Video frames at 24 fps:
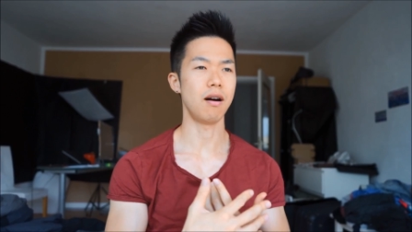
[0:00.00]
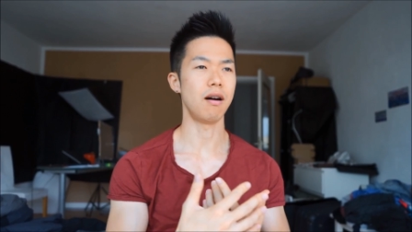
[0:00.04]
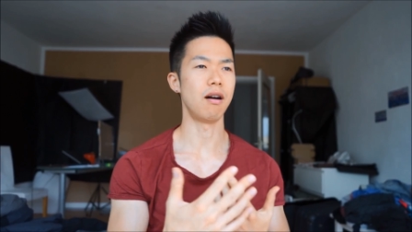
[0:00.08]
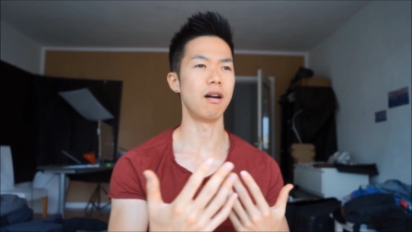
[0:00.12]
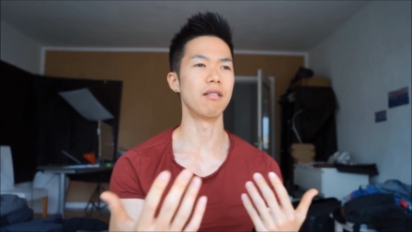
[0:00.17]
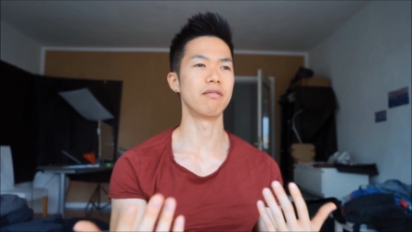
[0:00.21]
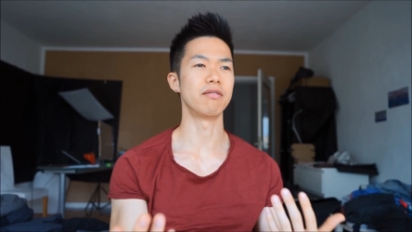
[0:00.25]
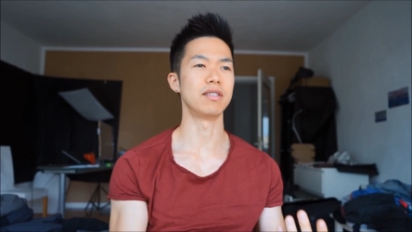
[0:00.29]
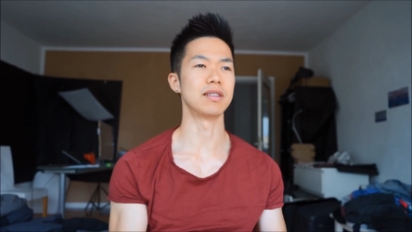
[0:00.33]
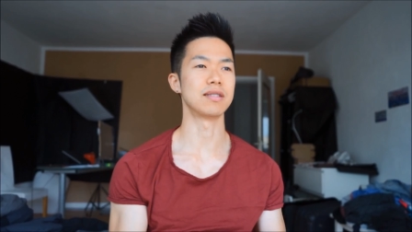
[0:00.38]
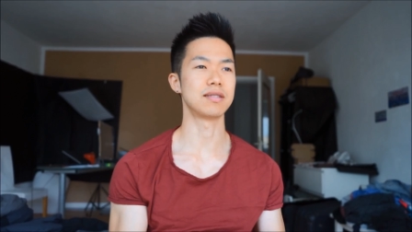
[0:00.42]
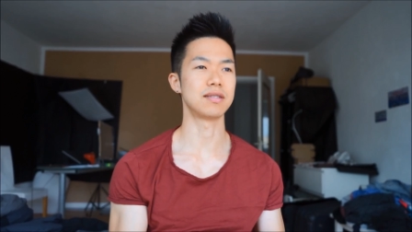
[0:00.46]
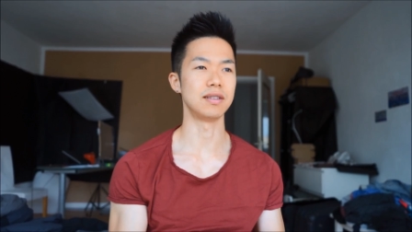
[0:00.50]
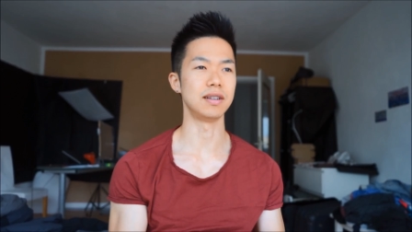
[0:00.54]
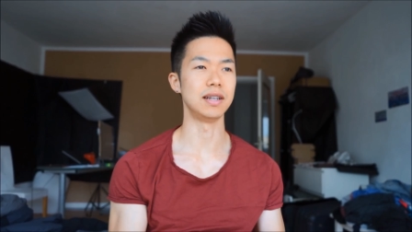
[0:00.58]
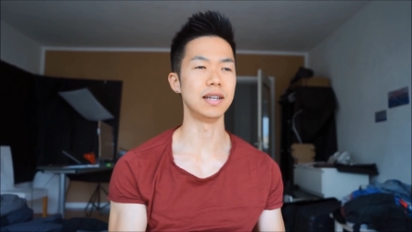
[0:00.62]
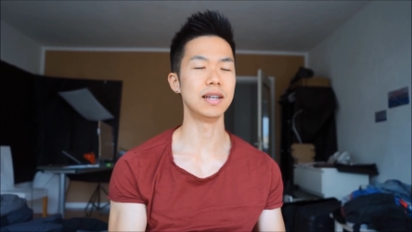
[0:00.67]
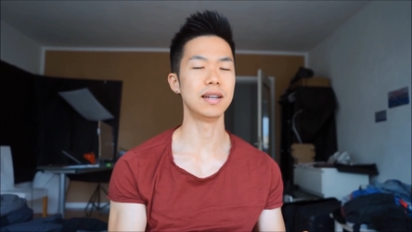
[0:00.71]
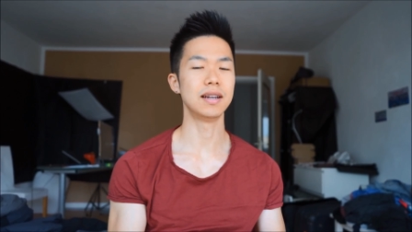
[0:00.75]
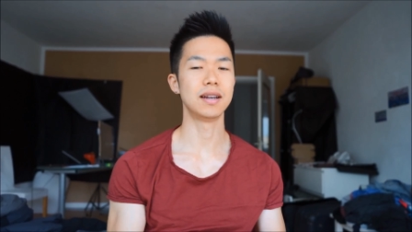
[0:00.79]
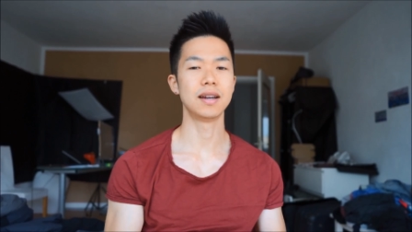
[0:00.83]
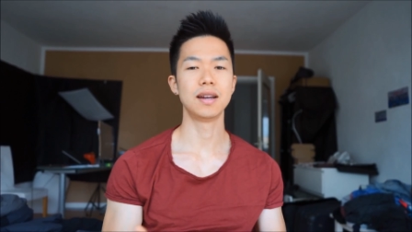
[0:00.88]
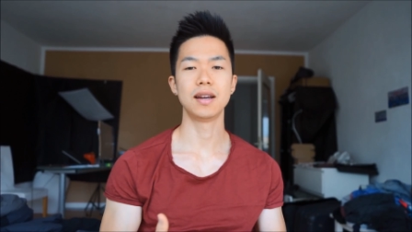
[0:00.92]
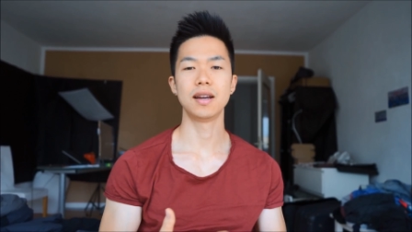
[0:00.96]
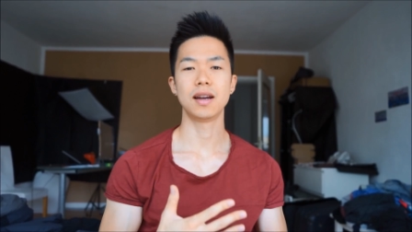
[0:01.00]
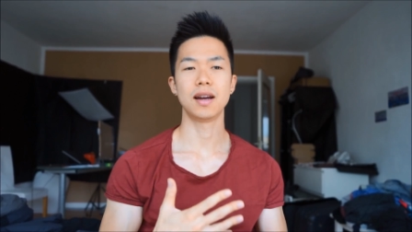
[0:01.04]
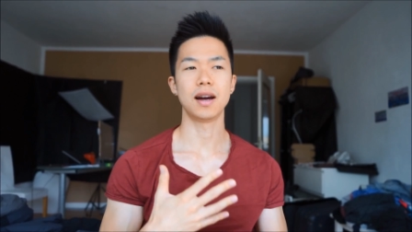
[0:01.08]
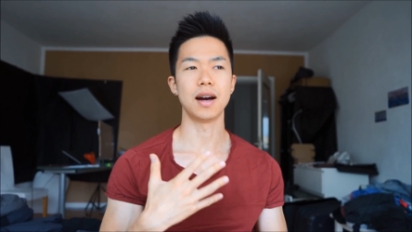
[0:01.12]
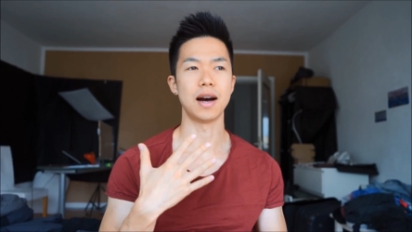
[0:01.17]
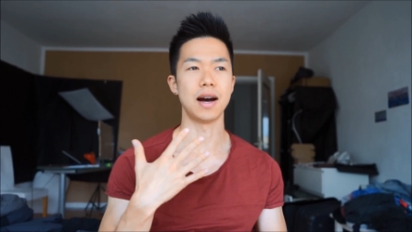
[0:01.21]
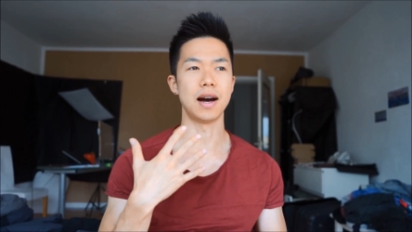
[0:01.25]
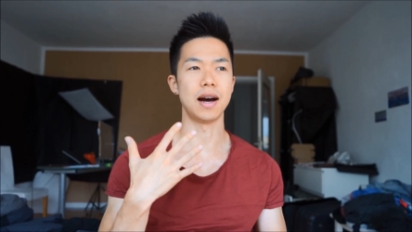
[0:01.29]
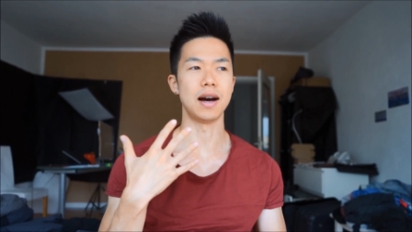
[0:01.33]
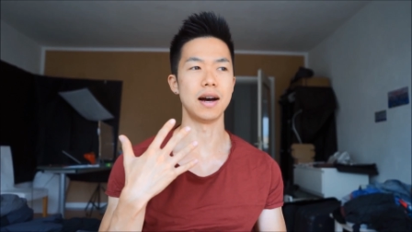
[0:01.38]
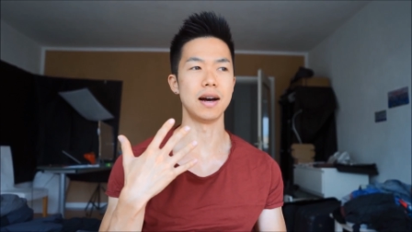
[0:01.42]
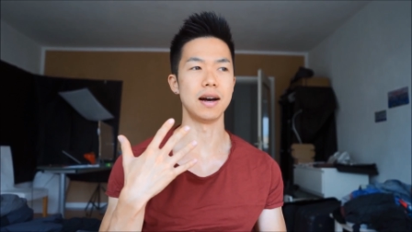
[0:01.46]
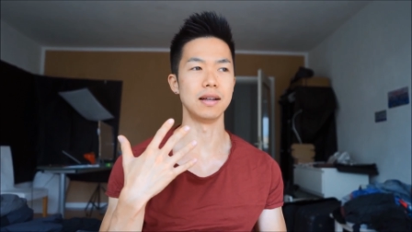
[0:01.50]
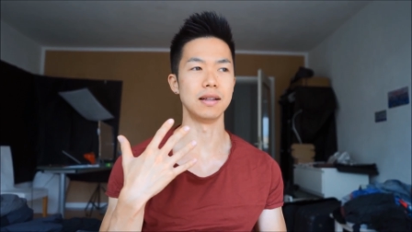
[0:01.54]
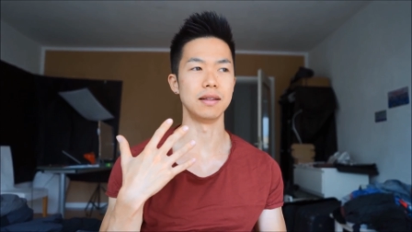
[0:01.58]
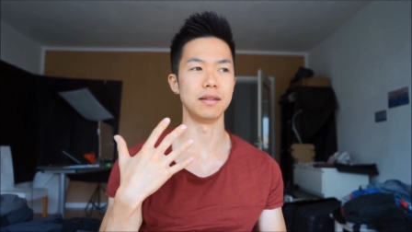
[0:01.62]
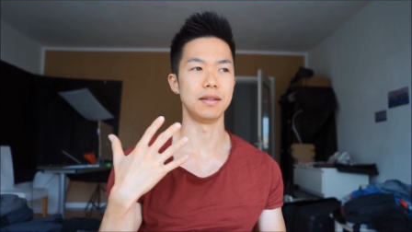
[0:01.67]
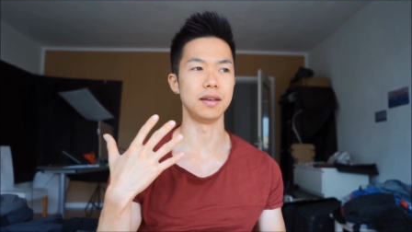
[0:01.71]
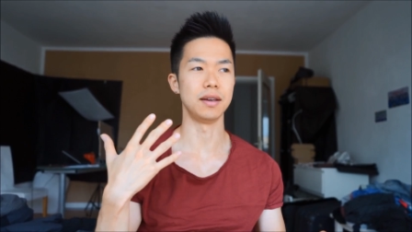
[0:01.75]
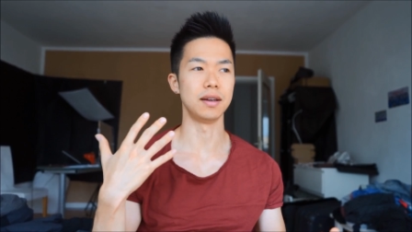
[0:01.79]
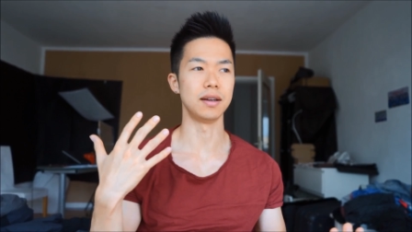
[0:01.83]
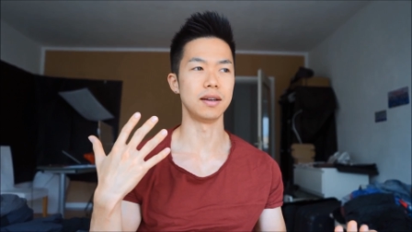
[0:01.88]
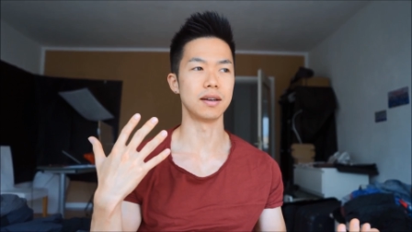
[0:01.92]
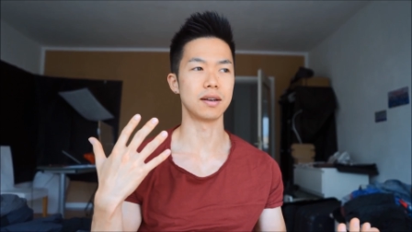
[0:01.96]
obviously uh,
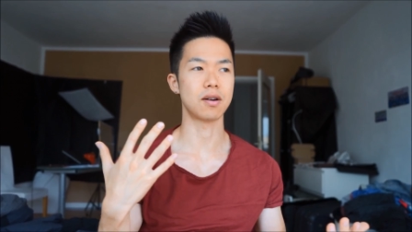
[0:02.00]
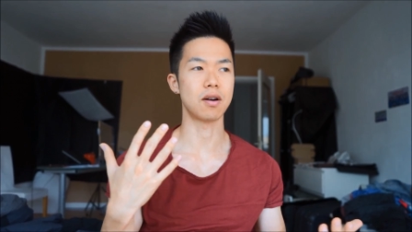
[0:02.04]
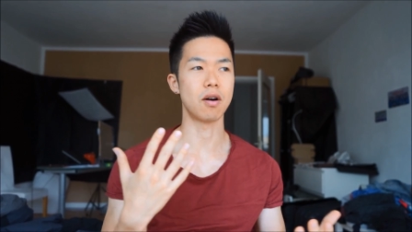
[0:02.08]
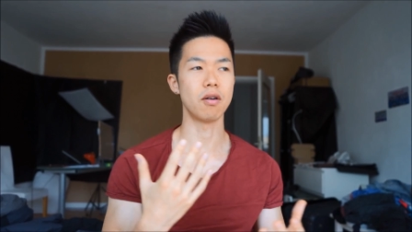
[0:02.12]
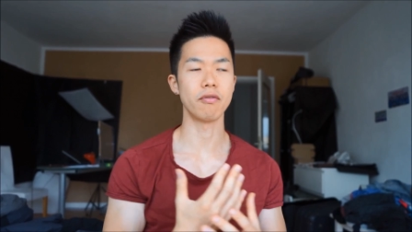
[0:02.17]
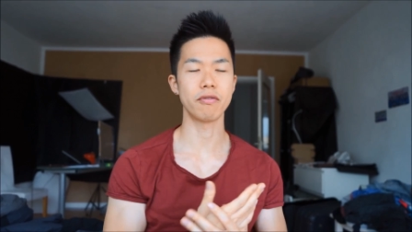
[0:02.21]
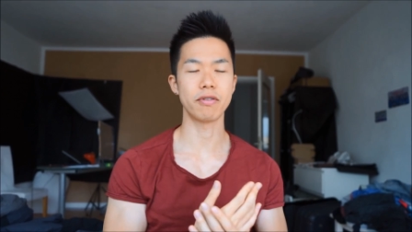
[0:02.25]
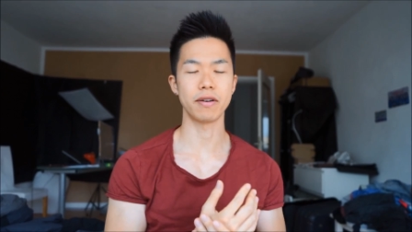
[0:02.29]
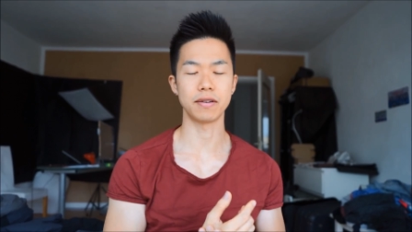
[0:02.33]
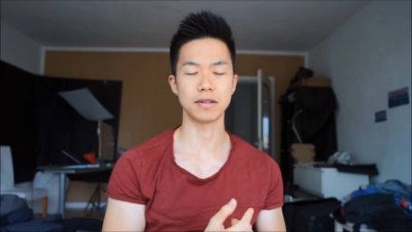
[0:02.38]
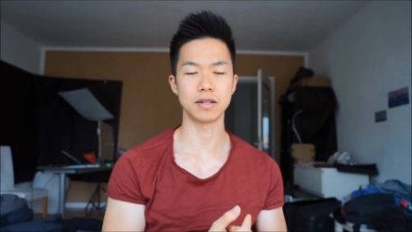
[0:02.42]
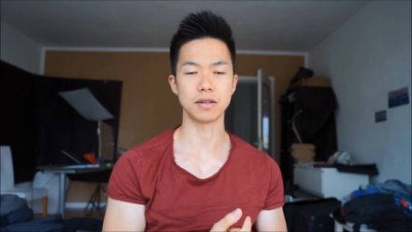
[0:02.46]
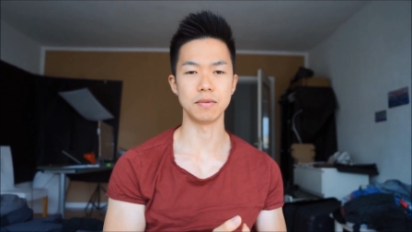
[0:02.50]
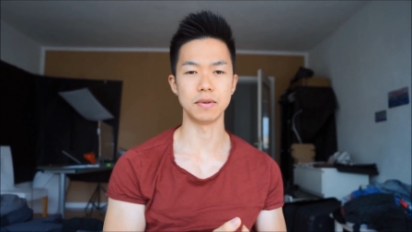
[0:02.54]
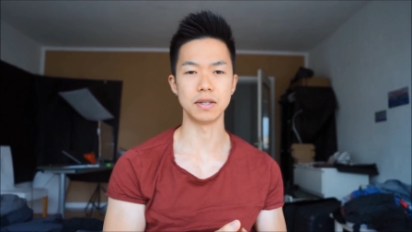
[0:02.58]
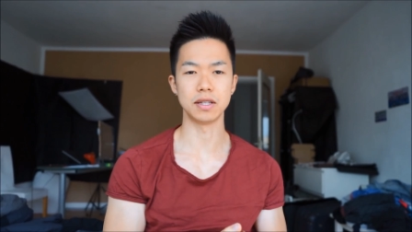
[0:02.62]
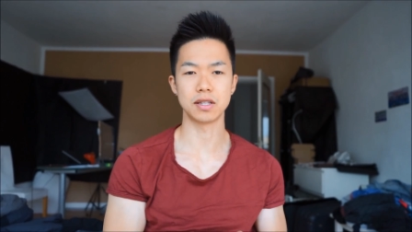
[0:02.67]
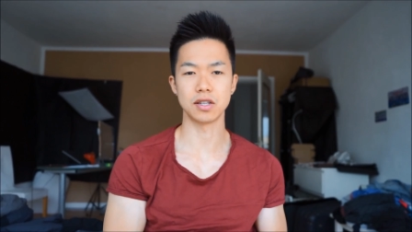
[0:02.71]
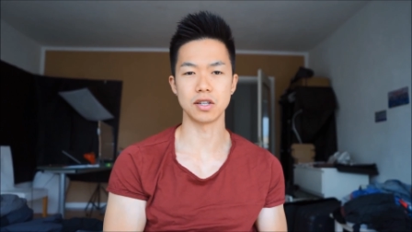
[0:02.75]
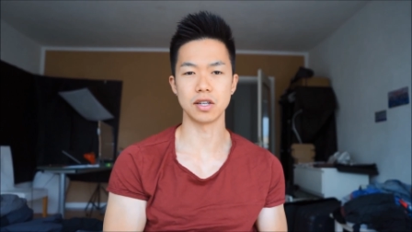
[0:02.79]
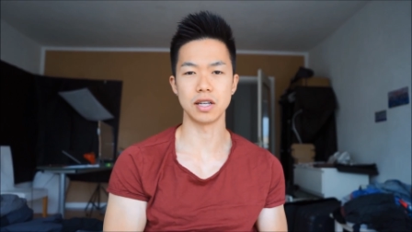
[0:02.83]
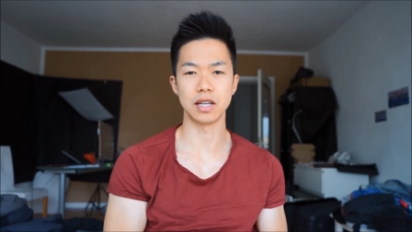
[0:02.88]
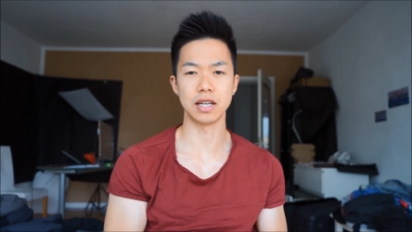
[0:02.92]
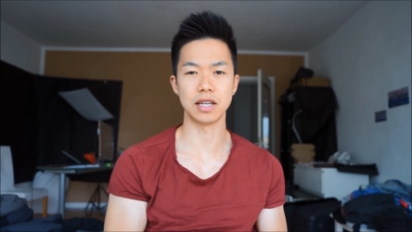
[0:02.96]
the conflict of inter